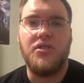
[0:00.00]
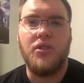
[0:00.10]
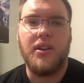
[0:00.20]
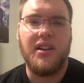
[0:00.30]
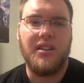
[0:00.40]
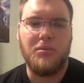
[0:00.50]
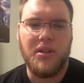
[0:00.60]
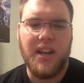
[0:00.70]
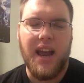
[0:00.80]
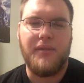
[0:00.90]
too. I did a little bit
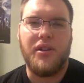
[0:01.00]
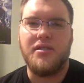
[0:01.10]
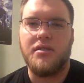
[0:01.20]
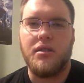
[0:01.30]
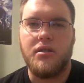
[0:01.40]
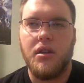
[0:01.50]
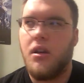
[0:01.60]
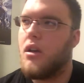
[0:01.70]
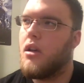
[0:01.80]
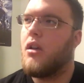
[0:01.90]
of calf raises because
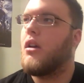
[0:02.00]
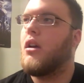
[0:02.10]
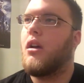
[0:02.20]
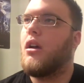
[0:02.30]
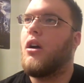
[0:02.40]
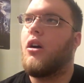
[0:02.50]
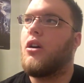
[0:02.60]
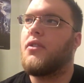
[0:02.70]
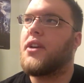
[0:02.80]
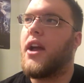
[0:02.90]

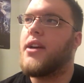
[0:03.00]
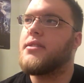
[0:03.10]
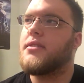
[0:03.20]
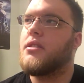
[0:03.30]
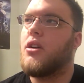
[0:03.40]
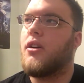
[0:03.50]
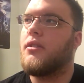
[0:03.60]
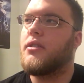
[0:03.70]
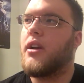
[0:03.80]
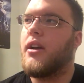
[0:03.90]
all the guys
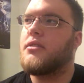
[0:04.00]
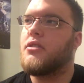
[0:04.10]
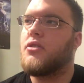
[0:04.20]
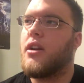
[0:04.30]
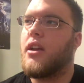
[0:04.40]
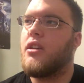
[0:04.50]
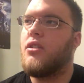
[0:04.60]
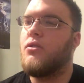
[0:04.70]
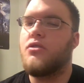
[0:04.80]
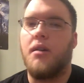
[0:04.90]
that try and get
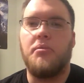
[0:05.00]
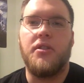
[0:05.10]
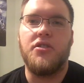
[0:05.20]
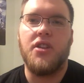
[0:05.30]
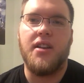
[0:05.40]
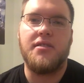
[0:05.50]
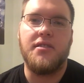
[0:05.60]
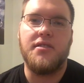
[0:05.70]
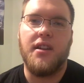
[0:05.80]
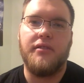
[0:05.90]
huge up in the chest
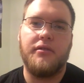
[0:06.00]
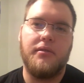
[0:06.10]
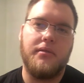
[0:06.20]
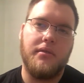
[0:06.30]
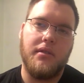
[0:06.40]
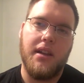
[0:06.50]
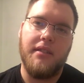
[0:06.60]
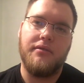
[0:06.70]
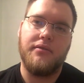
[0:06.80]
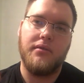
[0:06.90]
and stuff
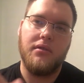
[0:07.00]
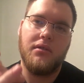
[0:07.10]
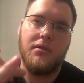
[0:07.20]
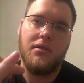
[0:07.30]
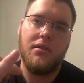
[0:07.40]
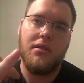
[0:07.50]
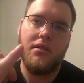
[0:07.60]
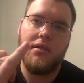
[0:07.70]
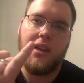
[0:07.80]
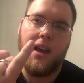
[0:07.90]
have
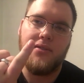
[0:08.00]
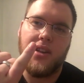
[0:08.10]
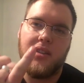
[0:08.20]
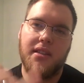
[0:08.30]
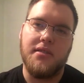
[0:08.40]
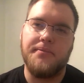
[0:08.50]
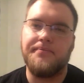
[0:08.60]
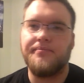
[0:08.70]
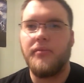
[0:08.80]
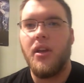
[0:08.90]
calves like this.
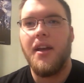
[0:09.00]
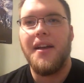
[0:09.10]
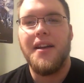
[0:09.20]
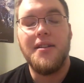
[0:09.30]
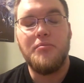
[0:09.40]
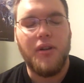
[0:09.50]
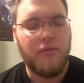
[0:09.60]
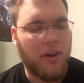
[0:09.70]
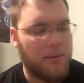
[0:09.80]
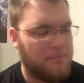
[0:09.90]
It's pretty
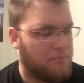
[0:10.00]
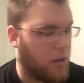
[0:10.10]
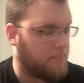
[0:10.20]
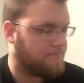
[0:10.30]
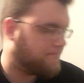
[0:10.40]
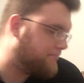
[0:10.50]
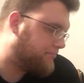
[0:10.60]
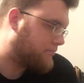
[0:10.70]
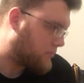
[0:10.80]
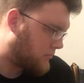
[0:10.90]
funny. But
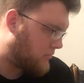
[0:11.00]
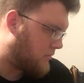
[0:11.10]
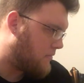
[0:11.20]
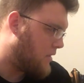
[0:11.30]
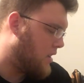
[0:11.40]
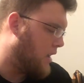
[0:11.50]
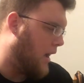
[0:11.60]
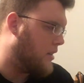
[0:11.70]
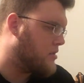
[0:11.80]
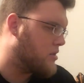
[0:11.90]

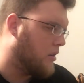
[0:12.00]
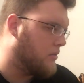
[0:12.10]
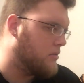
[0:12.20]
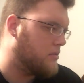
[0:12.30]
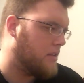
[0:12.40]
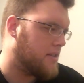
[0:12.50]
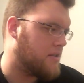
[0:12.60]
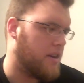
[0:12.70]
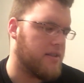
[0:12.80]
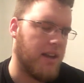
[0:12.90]
yeah, so
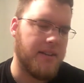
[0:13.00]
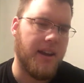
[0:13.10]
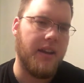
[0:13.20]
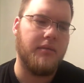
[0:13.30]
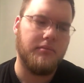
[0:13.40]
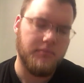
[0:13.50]
yesterday's leg day.